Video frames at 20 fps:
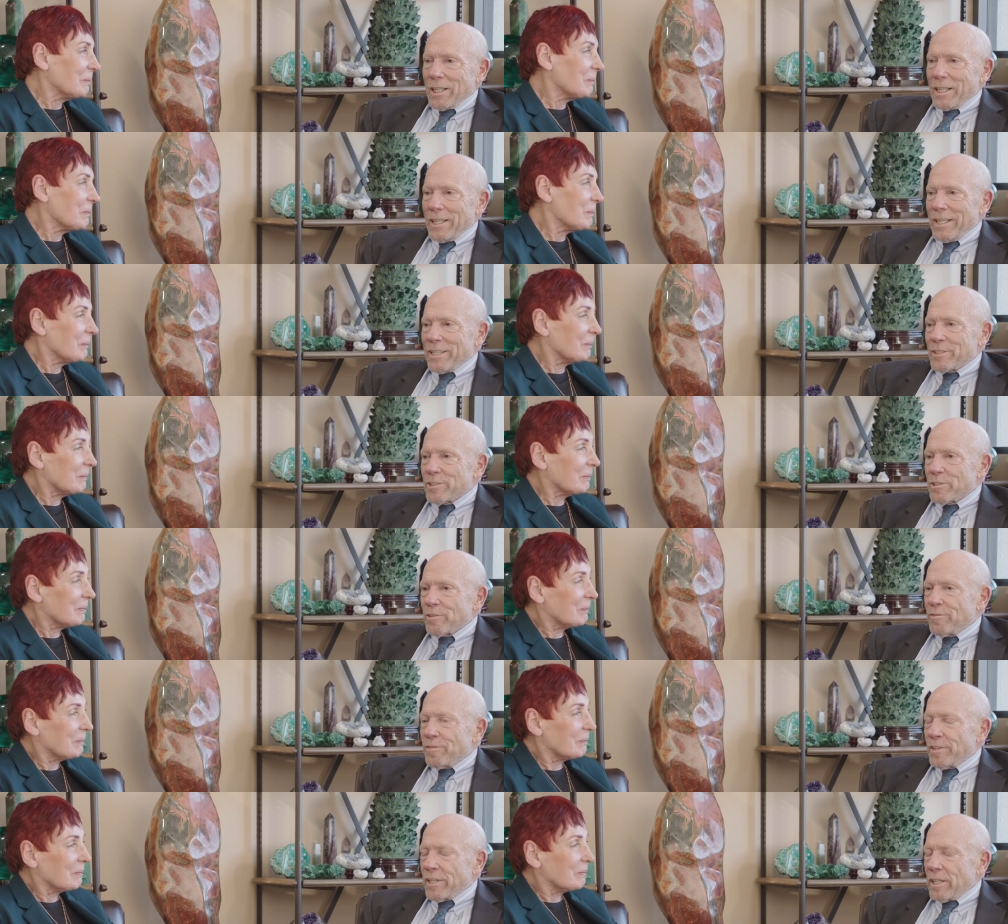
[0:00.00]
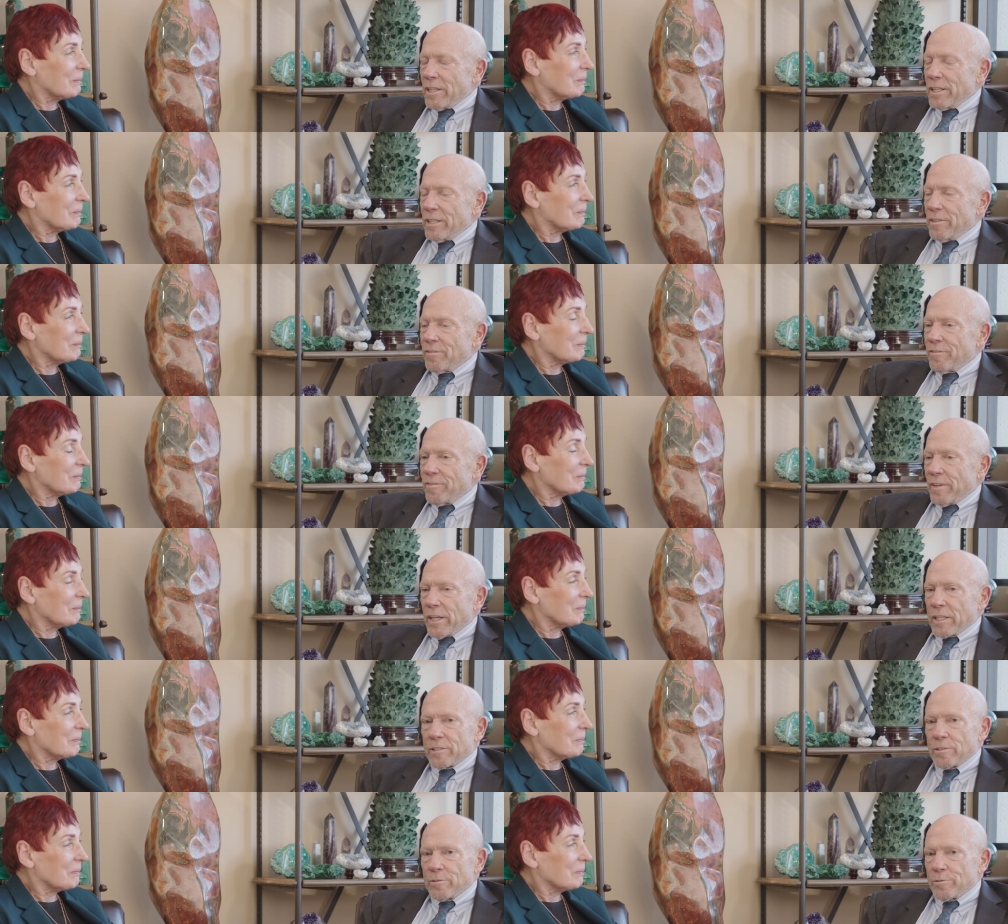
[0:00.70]
Speaker 1: It's a very
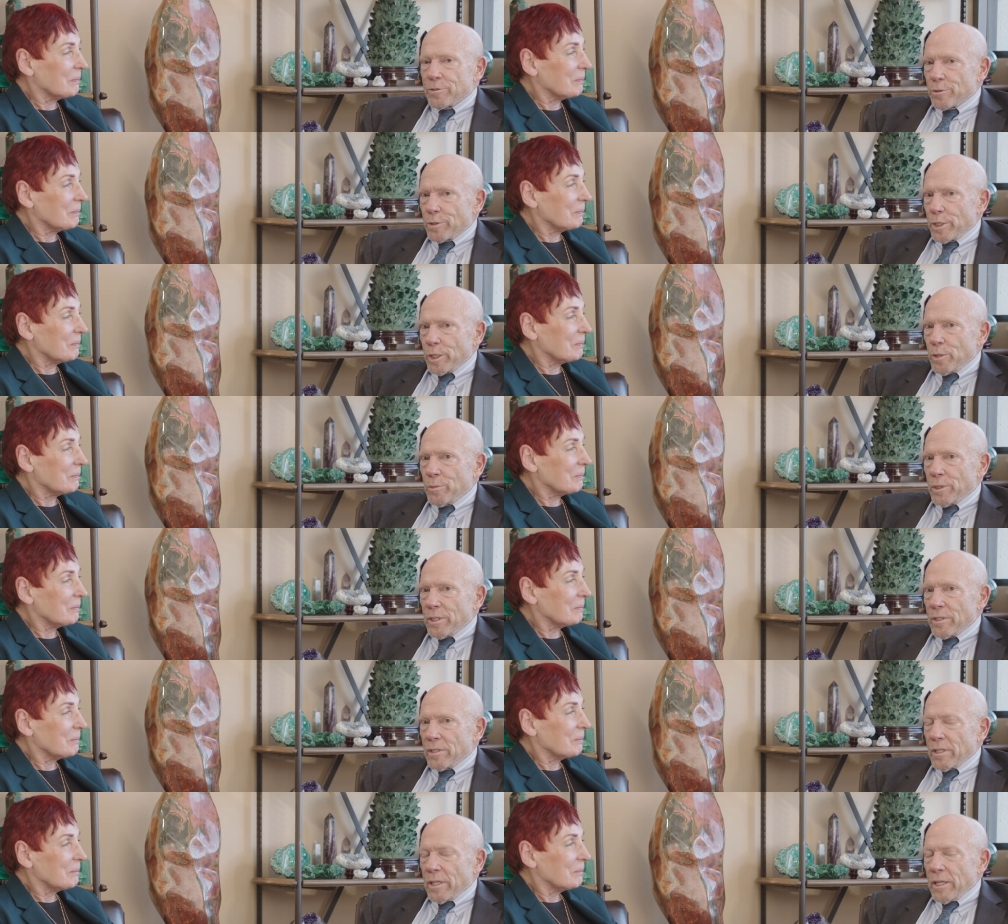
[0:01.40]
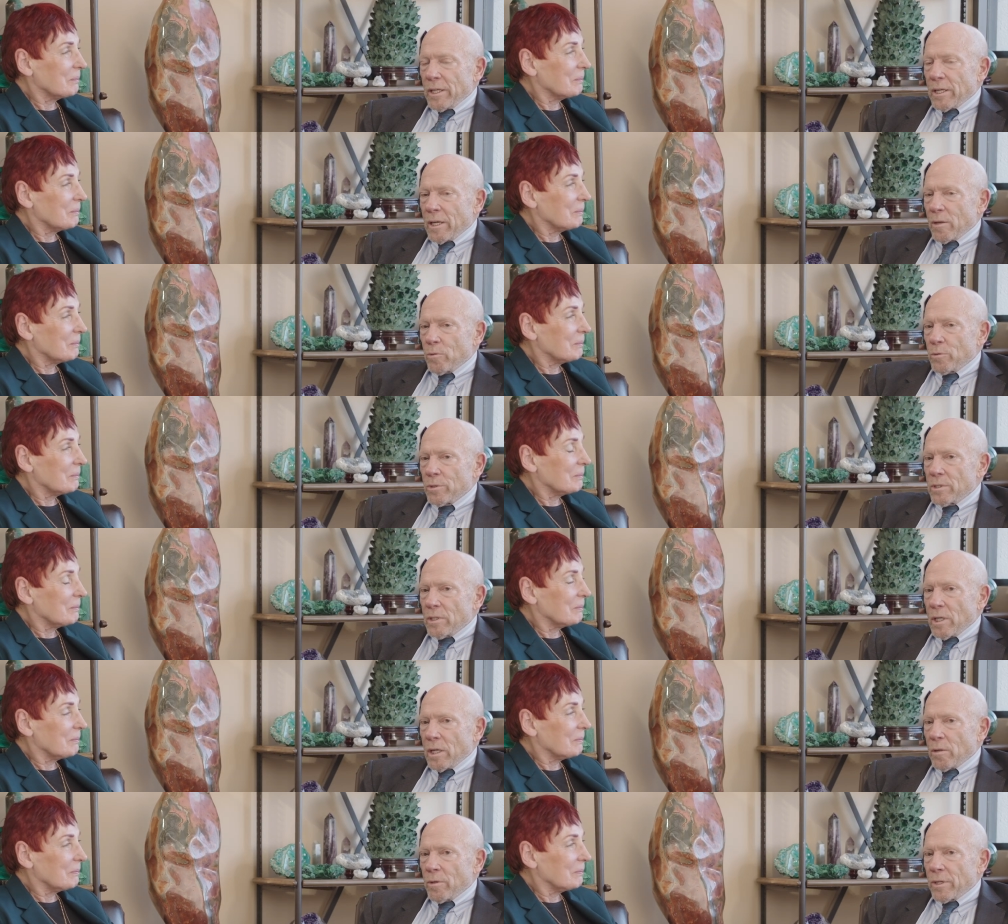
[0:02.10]
effective treatment, and I
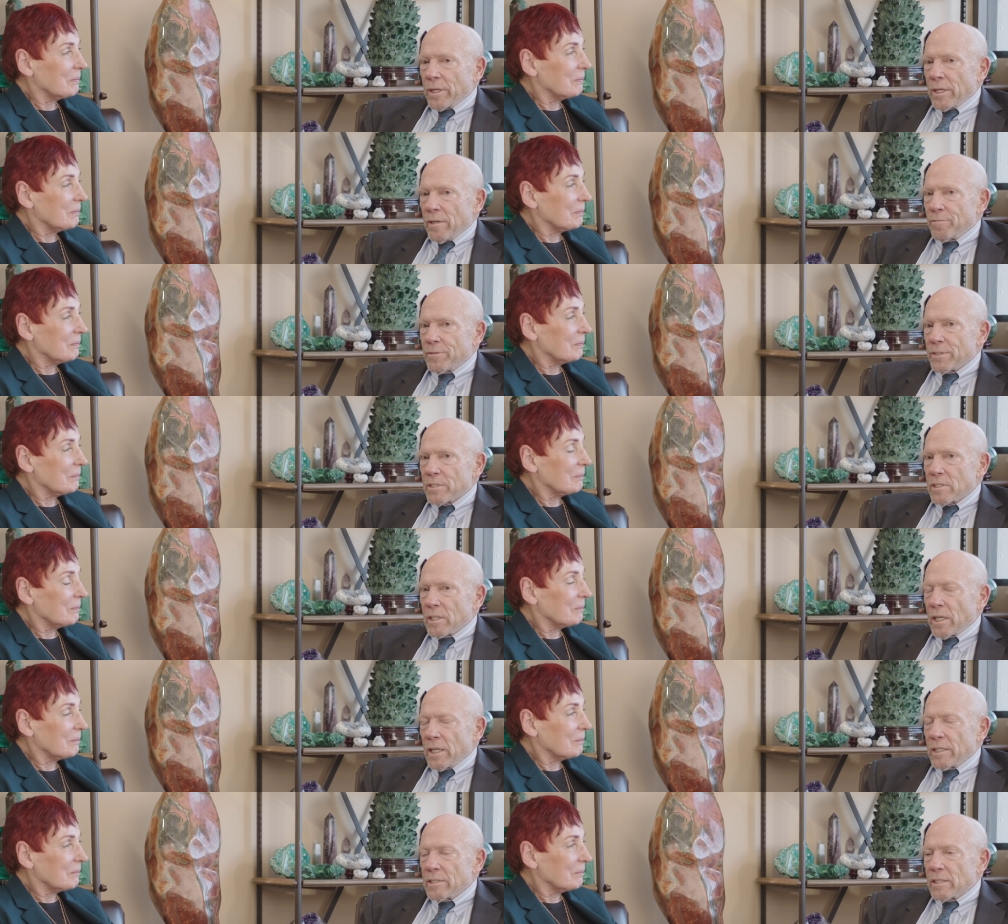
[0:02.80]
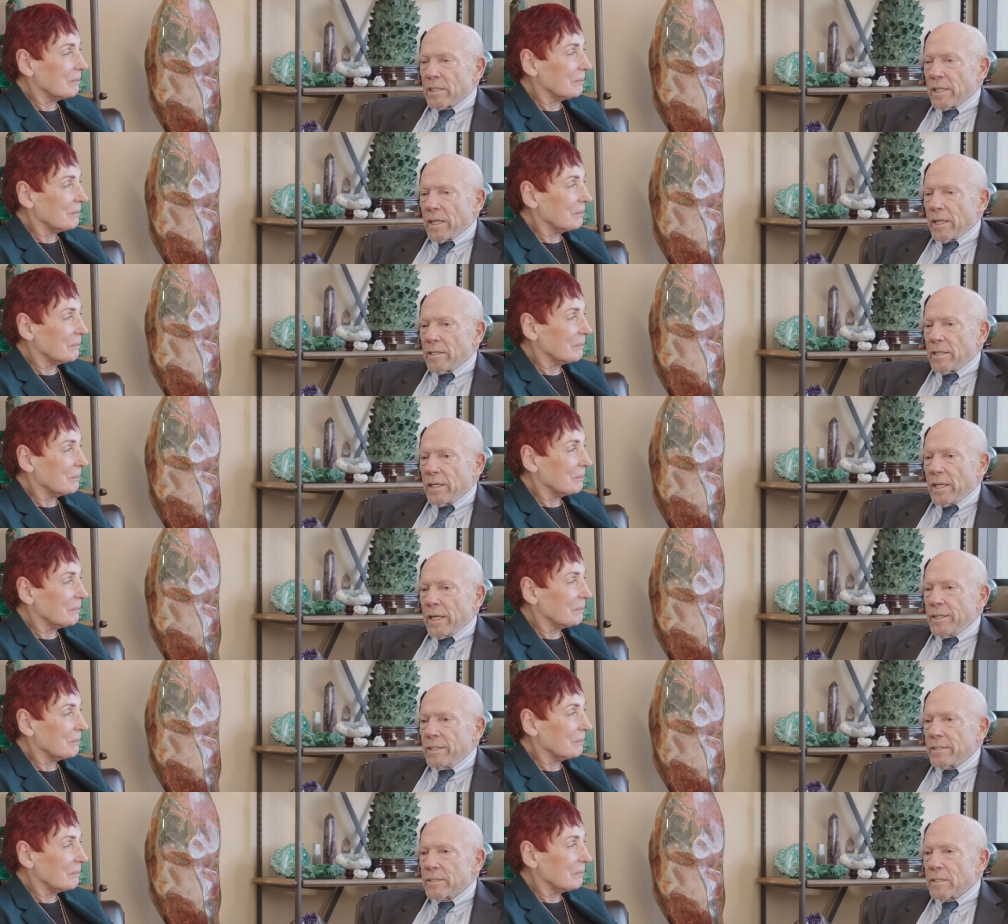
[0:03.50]
would I would emphasize that
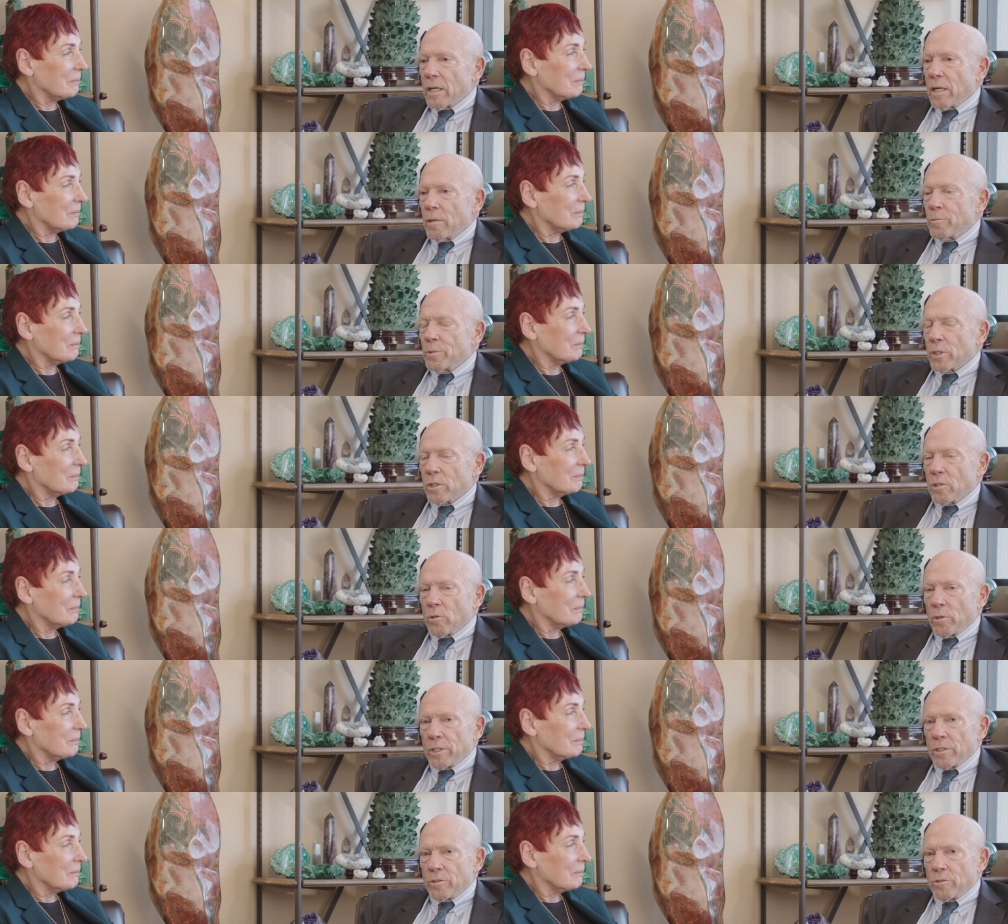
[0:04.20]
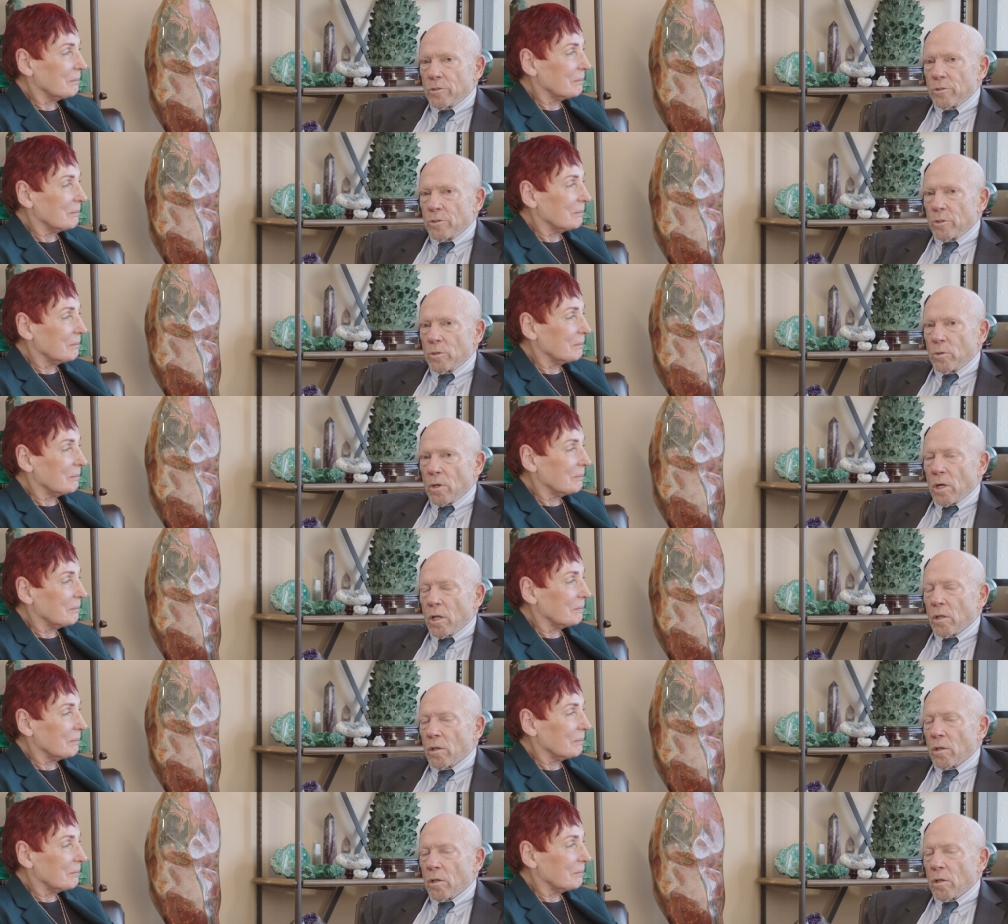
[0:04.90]
anytime you're going to do a